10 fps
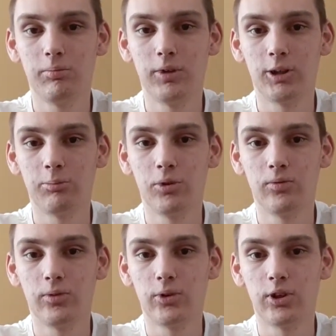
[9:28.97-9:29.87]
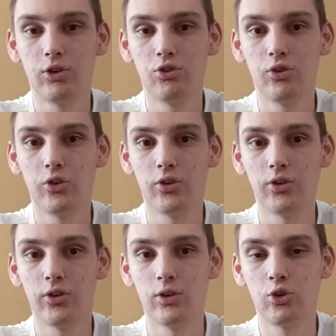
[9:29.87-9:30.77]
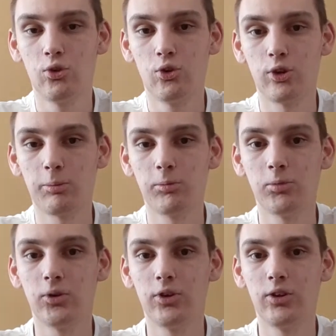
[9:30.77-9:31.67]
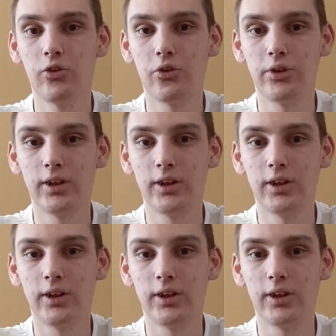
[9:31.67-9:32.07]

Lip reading: at both locations in the two separate buildings,